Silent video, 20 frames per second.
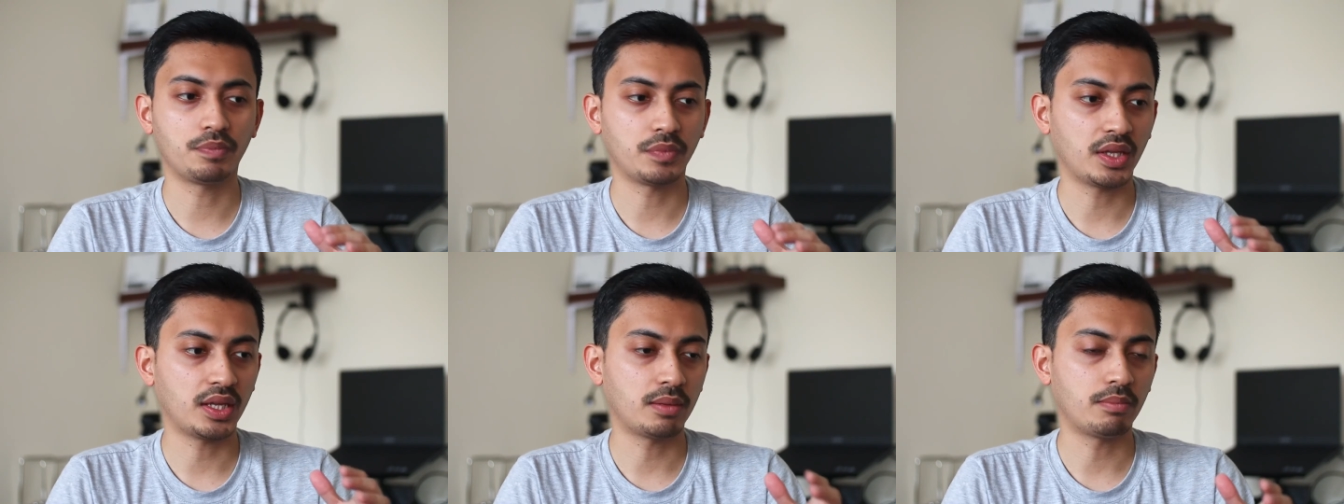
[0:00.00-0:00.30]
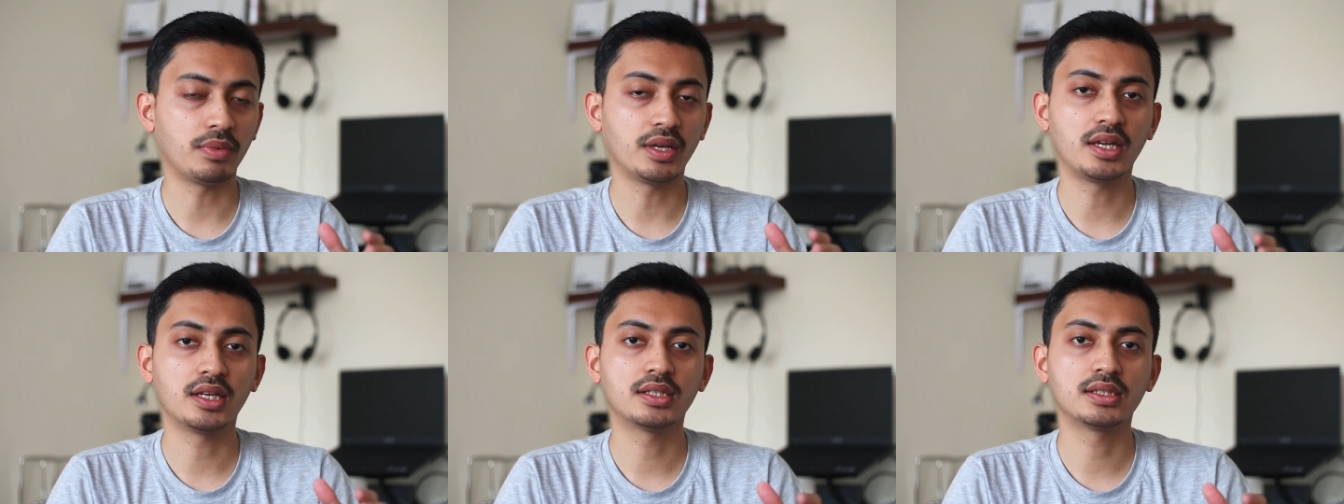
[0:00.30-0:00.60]
it
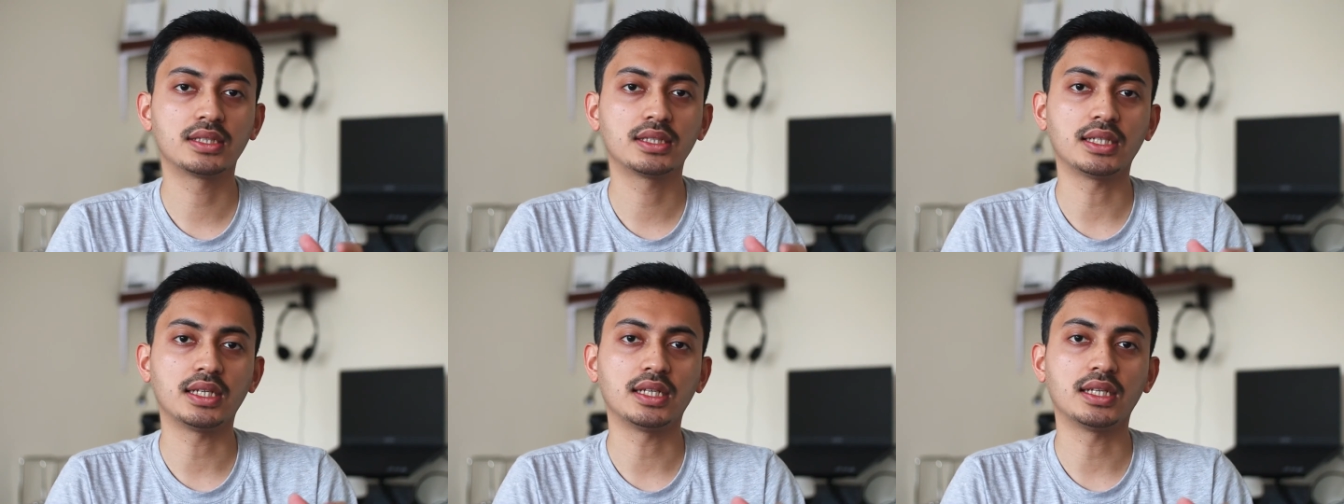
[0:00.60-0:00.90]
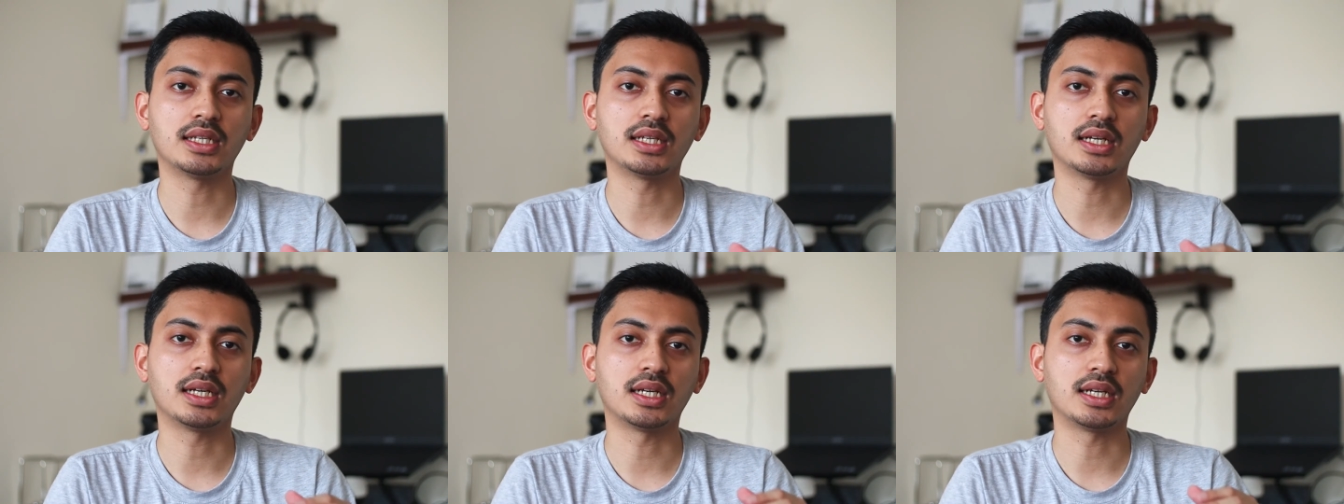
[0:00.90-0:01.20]
begins
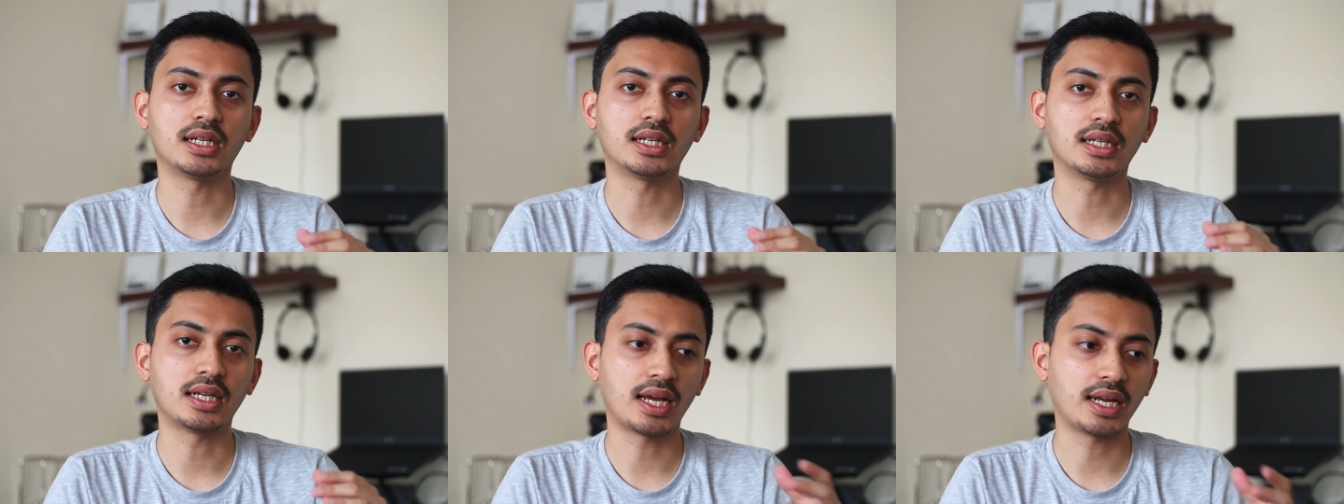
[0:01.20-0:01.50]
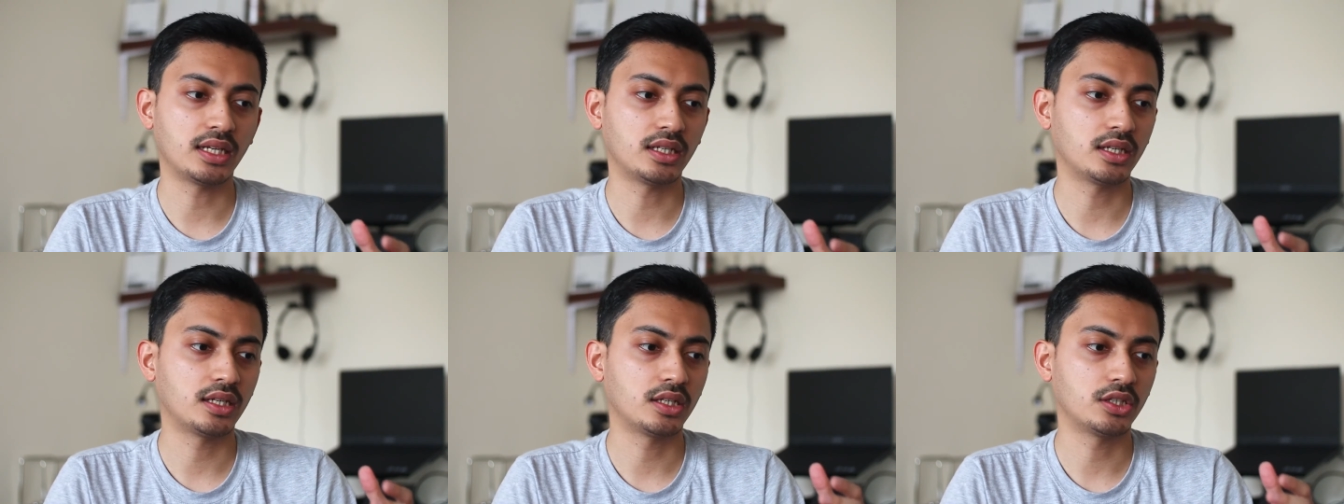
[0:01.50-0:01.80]
in
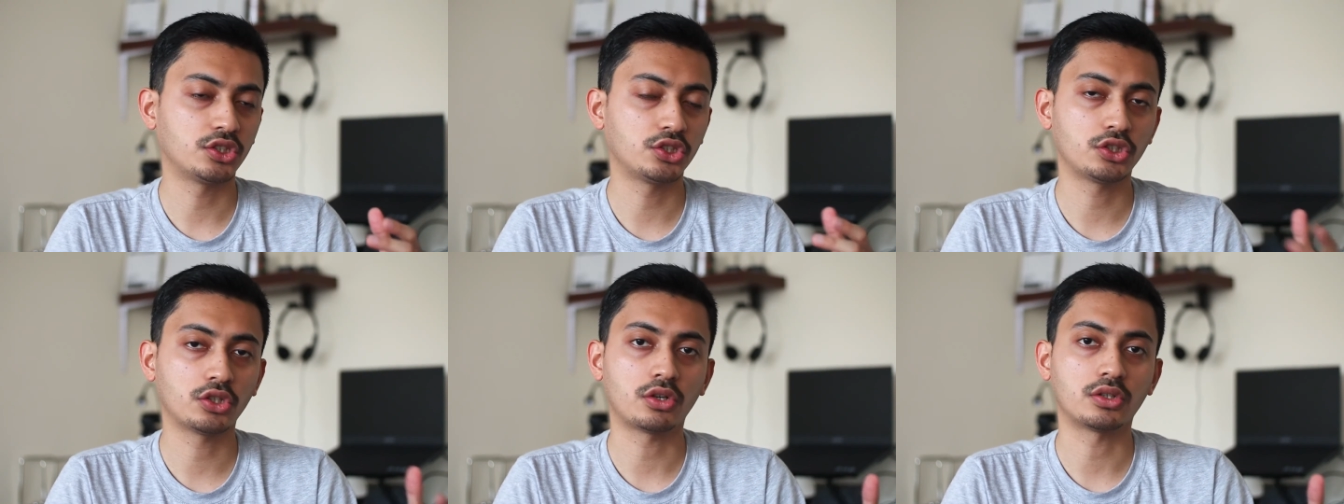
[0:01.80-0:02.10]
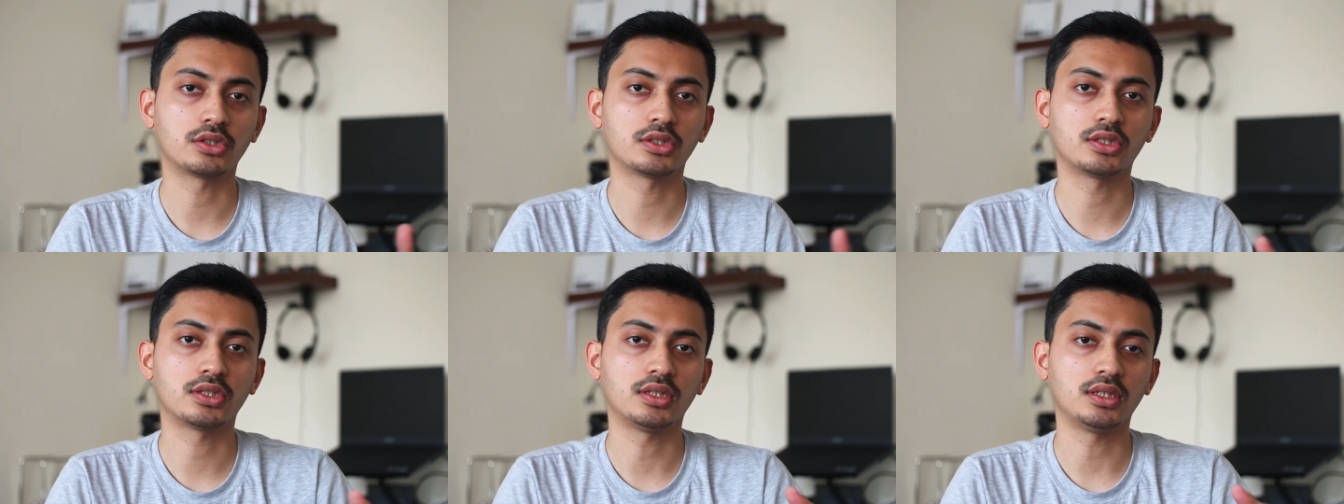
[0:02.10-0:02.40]
night
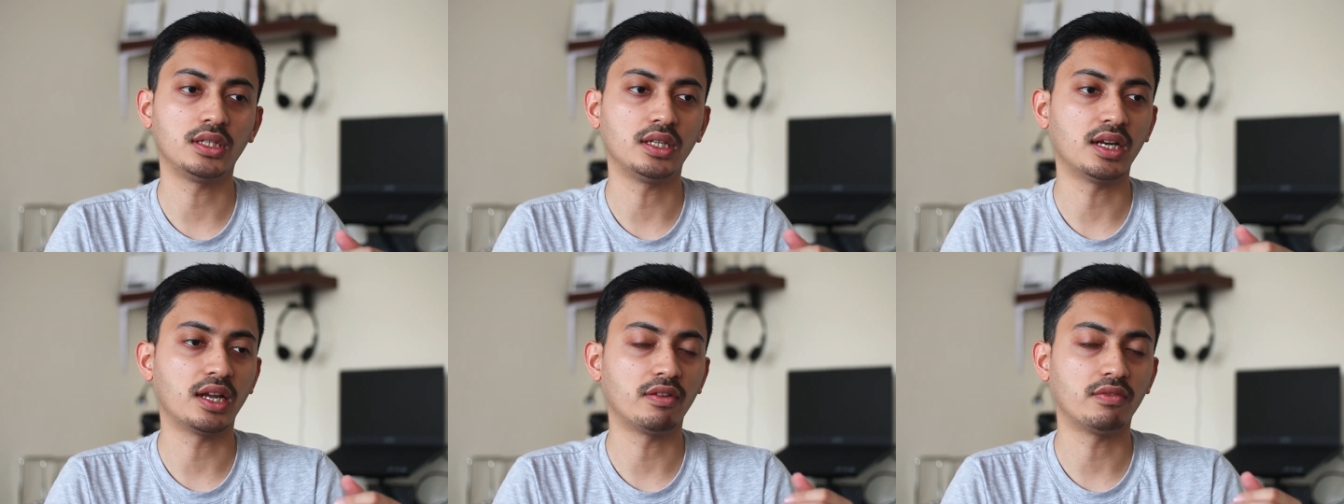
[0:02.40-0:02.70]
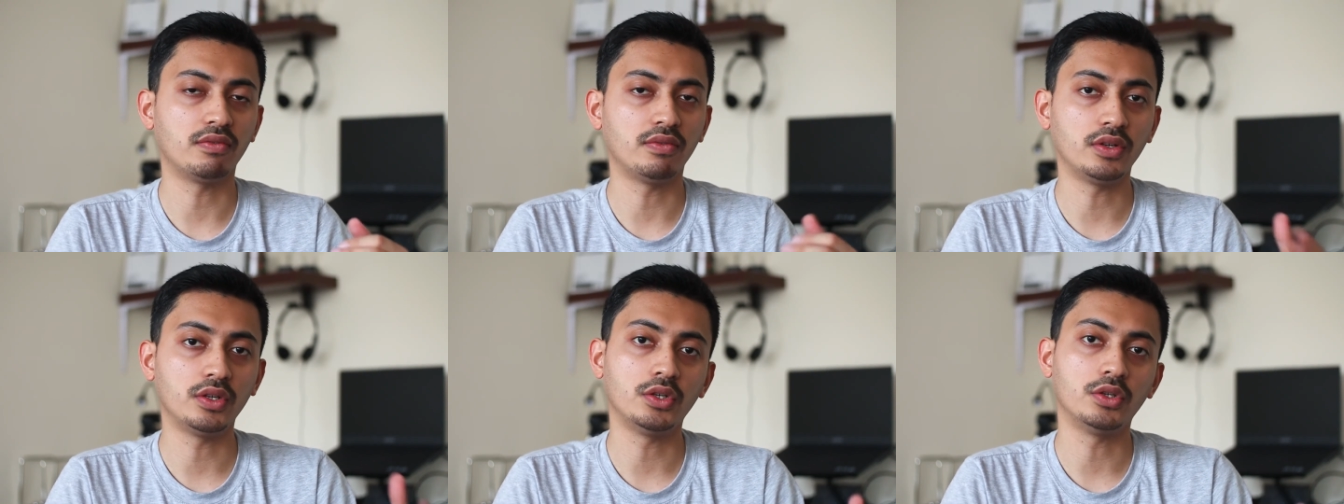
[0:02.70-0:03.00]
shots, night
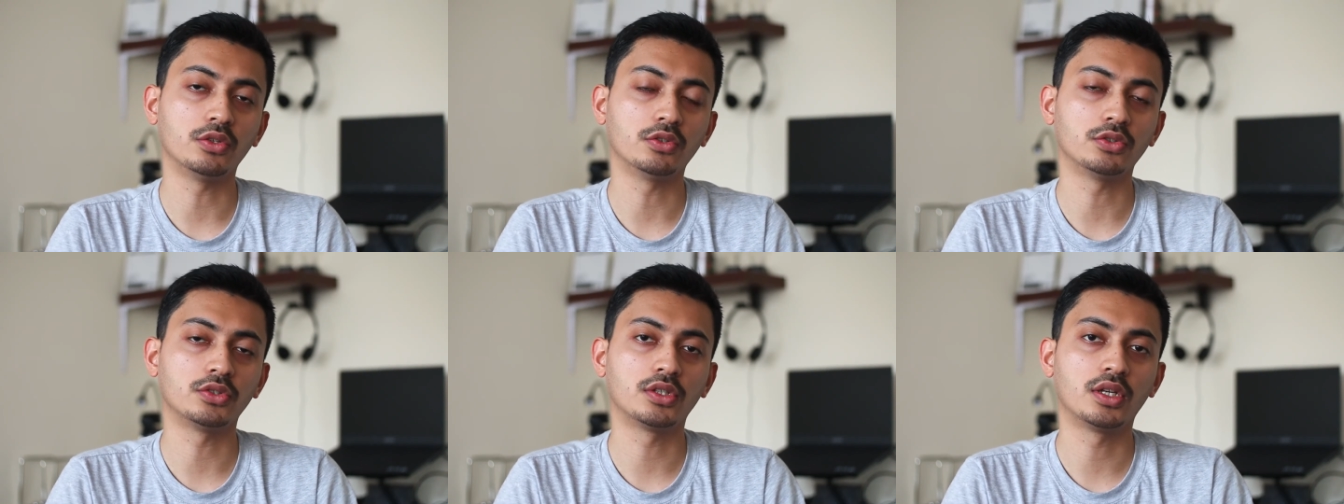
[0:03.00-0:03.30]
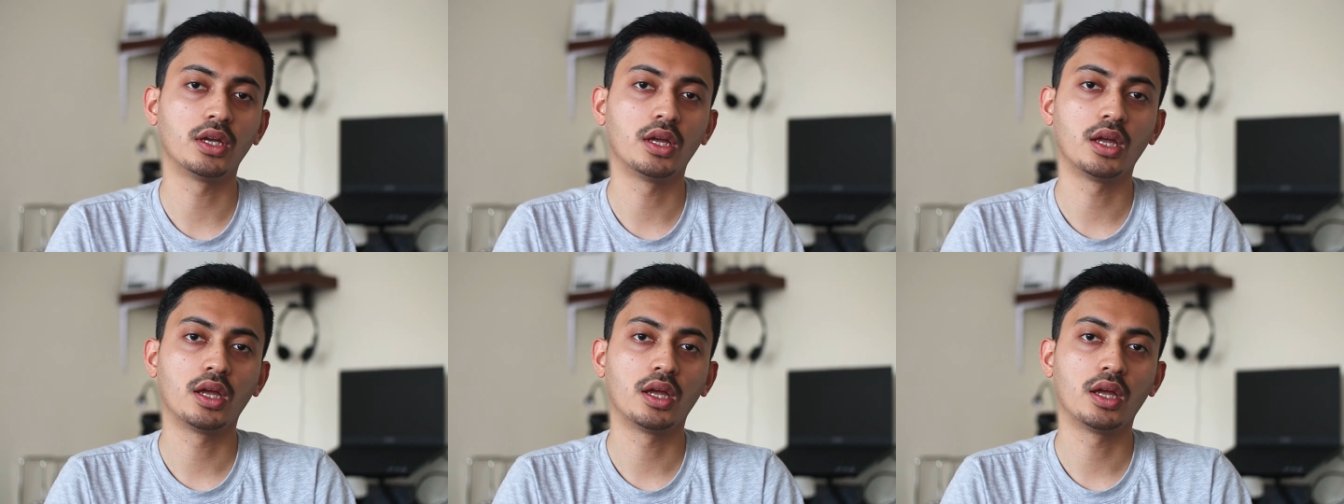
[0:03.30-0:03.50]
videos,